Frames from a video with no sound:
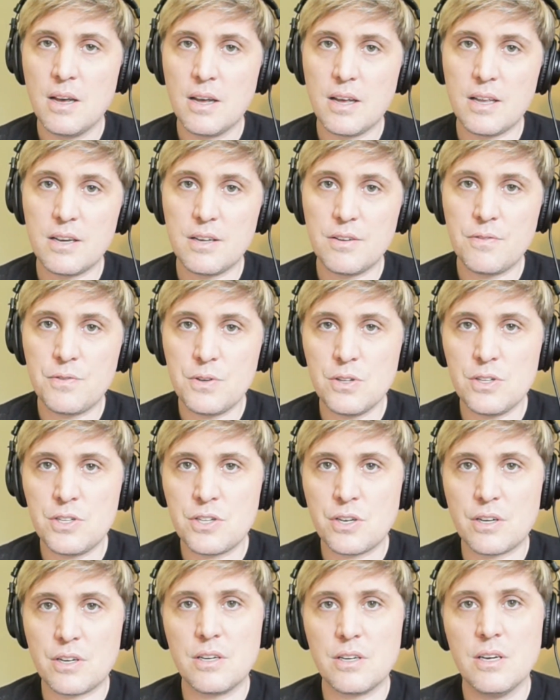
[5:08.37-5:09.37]
In the
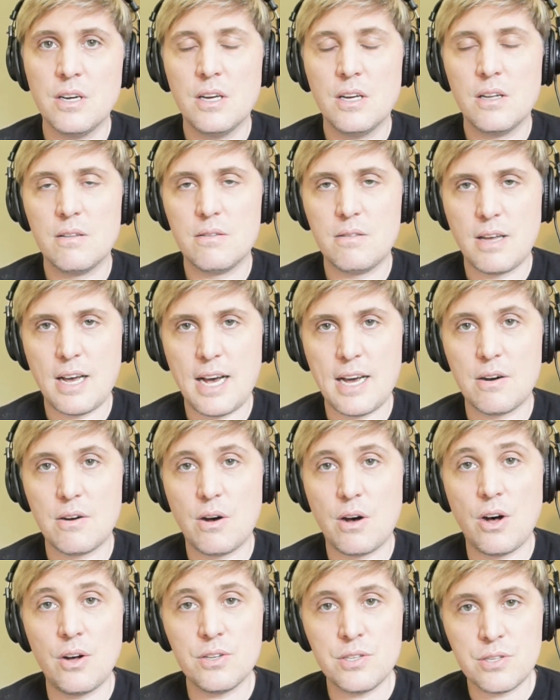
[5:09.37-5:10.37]
future, that
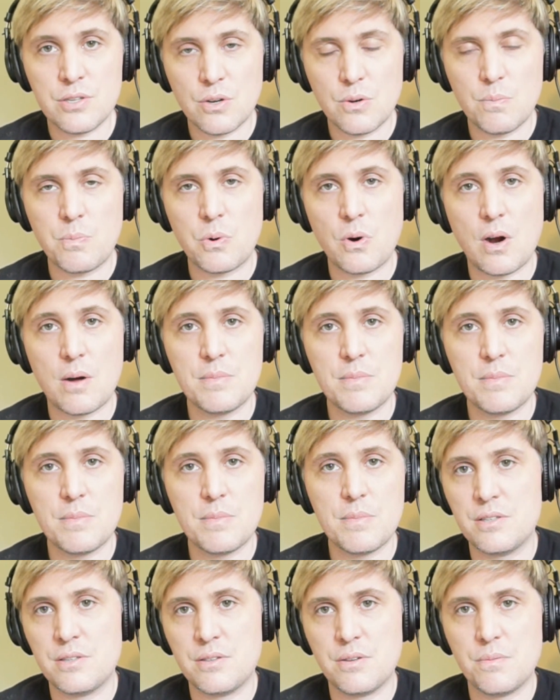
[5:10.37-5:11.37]
also
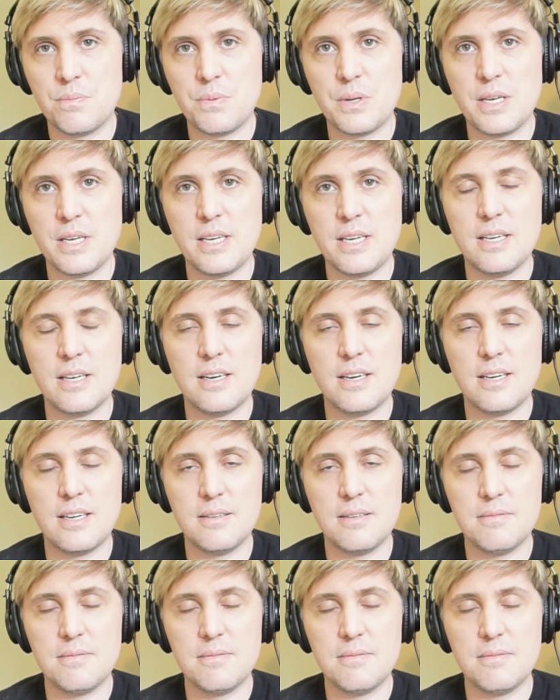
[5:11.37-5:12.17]
promises to be